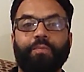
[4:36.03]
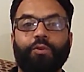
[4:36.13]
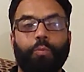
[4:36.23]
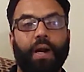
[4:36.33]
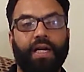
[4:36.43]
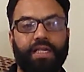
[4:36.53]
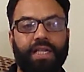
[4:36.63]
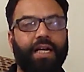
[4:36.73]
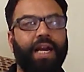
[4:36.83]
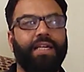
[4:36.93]
So better is
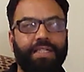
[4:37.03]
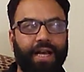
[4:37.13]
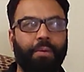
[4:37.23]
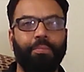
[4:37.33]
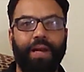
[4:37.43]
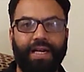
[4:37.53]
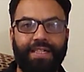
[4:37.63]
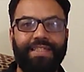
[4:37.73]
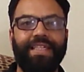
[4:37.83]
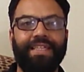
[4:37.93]
that let us come, let us
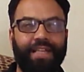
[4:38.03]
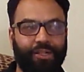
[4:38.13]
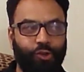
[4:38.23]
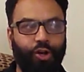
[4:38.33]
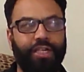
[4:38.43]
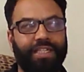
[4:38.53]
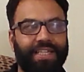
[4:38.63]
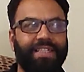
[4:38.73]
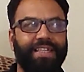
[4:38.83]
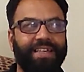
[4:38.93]
see. That Socrates
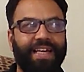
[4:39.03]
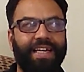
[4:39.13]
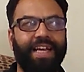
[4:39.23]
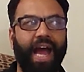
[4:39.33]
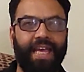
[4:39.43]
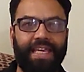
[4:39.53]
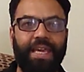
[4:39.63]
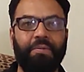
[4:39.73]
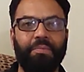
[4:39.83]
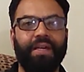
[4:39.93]
says rightly, I
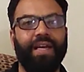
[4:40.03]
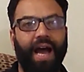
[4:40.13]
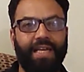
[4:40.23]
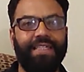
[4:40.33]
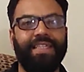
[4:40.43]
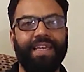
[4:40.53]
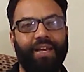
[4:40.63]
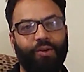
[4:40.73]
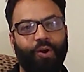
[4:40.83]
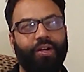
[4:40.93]
came, I see, I
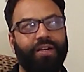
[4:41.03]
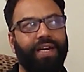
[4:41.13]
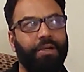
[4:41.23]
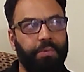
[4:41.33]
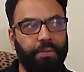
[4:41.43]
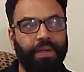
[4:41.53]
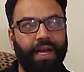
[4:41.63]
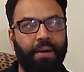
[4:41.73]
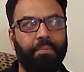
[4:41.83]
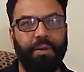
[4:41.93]
conquer. Let people
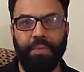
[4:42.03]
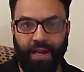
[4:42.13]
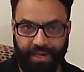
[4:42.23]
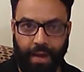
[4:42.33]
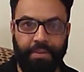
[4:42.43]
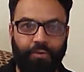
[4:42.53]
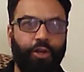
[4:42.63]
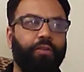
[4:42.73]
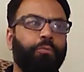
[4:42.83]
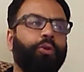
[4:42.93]
come. People are coming.
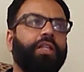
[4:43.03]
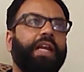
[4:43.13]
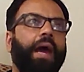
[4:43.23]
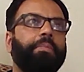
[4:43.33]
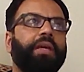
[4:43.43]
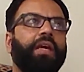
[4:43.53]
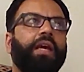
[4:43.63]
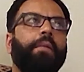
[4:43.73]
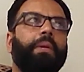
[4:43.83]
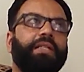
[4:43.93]
We are more than happy.
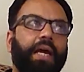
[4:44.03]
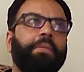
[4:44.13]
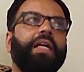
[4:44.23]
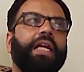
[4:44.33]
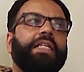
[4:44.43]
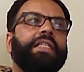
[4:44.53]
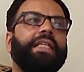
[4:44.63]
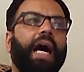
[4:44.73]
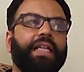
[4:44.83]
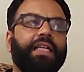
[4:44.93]
But simultaneously,
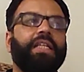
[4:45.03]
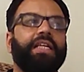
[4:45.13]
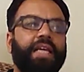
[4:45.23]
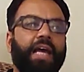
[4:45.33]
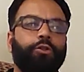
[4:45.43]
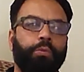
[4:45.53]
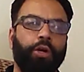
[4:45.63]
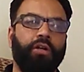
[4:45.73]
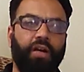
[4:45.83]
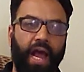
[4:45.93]
the other things have to be
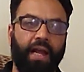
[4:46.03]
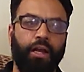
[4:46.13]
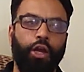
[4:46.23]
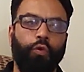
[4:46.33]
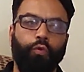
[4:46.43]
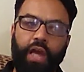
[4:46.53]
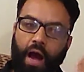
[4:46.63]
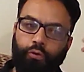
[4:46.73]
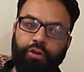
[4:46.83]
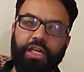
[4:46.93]
on track. We
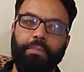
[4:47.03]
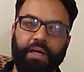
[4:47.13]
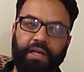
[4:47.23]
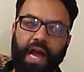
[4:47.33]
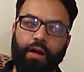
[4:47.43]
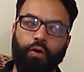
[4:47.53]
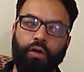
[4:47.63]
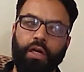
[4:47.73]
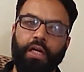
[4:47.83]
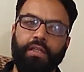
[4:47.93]
have to keep a track
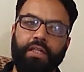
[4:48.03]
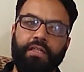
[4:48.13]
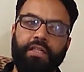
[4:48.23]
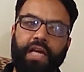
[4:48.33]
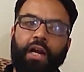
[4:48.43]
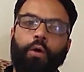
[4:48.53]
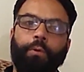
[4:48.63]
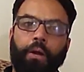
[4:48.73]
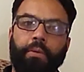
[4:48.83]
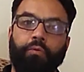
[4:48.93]
on this
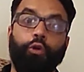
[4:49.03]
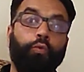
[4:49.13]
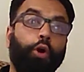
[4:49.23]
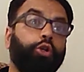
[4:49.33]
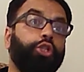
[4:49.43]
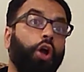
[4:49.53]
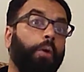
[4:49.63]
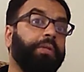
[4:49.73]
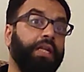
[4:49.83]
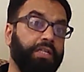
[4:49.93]
unemployment. We don't want to
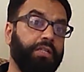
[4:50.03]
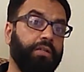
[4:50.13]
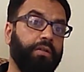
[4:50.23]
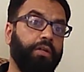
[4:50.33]
top the list.